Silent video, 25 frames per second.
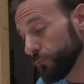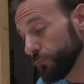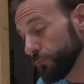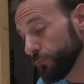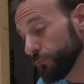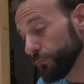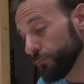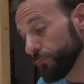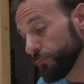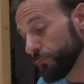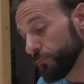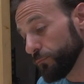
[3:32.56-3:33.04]

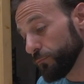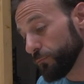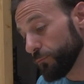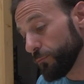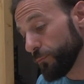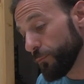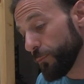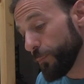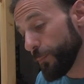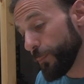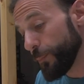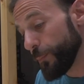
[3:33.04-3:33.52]
This is
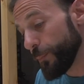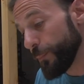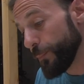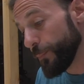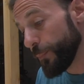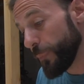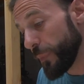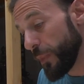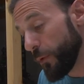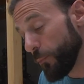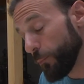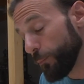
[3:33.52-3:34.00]
a block
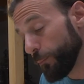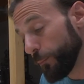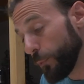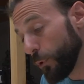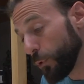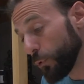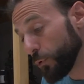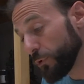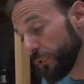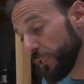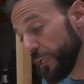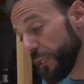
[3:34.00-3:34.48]
of wood that
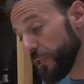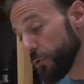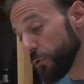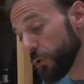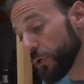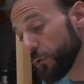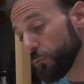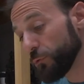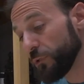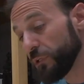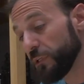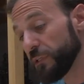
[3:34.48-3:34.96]
I'm going to
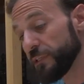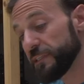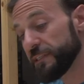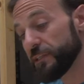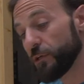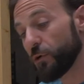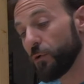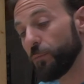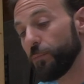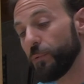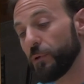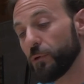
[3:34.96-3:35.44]
use
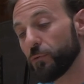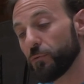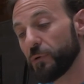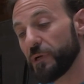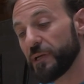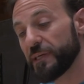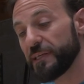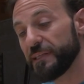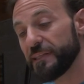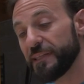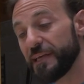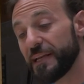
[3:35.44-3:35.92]
for a
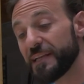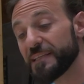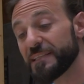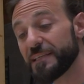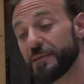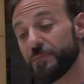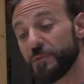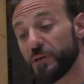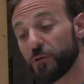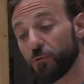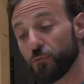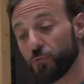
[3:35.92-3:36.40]

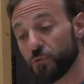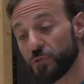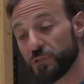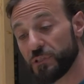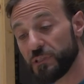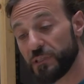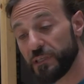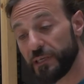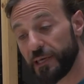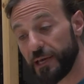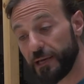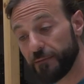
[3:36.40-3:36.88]
semi-acoustic
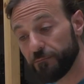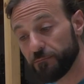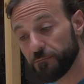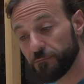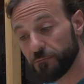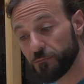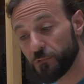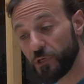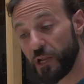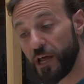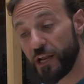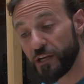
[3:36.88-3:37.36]
guitar,
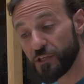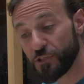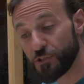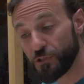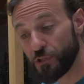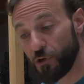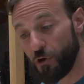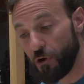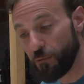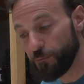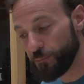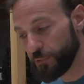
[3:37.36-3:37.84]

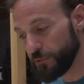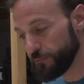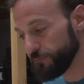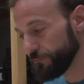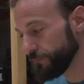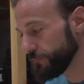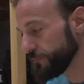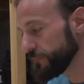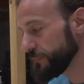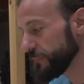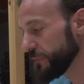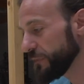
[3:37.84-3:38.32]

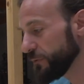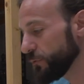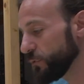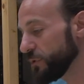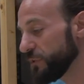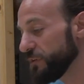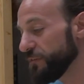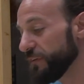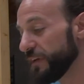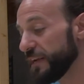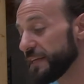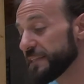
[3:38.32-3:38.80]
an
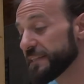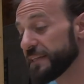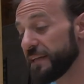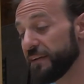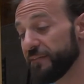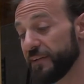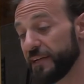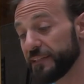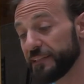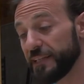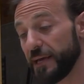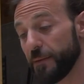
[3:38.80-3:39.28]
archtop.
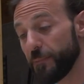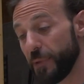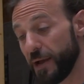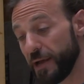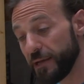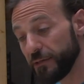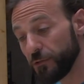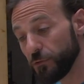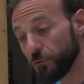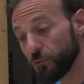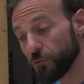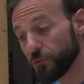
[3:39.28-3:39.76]

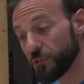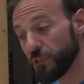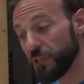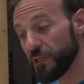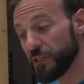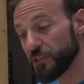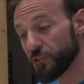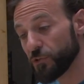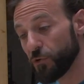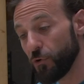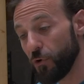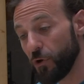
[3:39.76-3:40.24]
So it will be
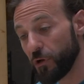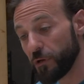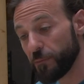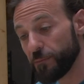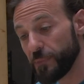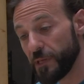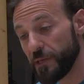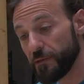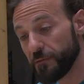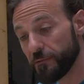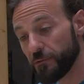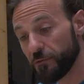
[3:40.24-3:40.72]
carved by
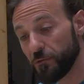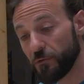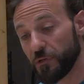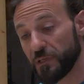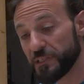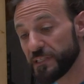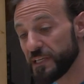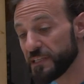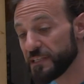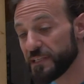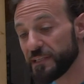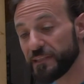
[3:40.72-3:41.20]
hand with
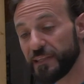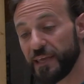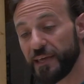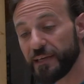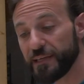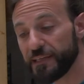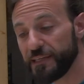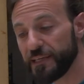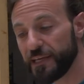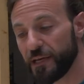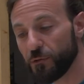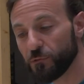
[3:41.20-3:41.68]

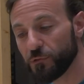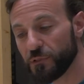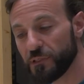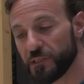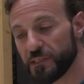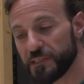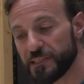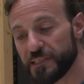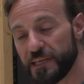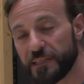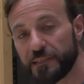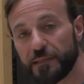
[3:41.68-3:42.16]
gouges with the
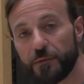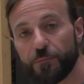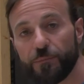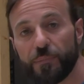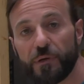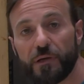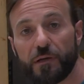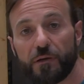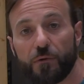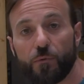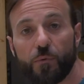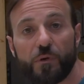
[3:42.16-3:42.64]
same
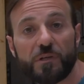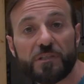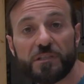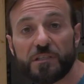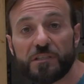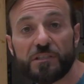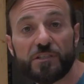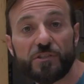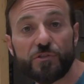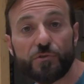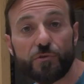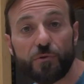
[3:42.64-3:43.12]
technique that is
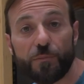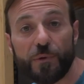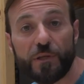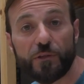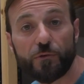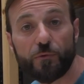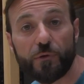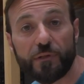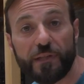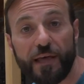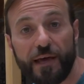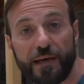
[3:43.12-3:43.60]
used for
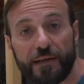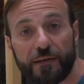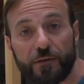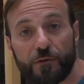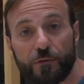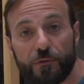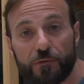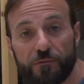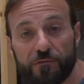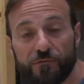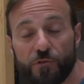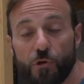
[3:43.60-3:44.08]
any
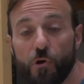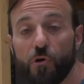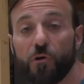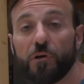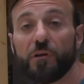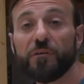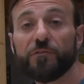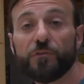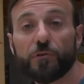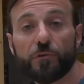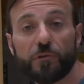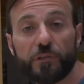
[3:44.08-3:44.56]
stringed
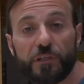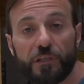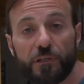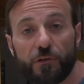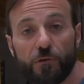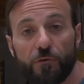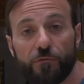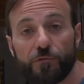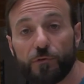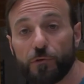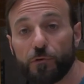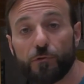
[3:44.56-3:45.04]
instrument
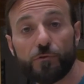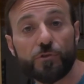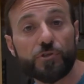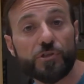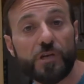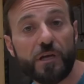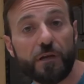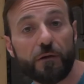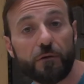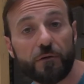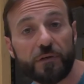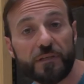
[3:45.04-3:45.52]
such as
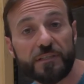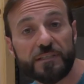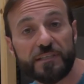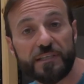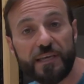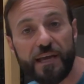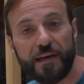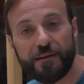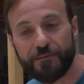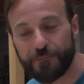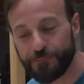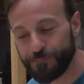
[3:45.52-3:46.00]
violas,
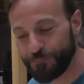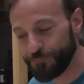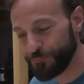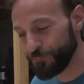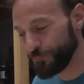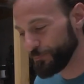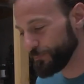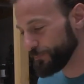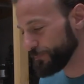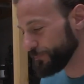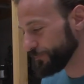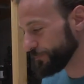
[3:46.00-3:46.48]
violins,
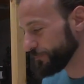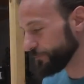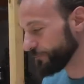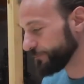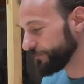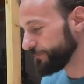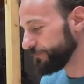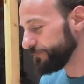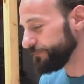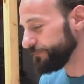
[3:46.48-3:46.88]
and cello.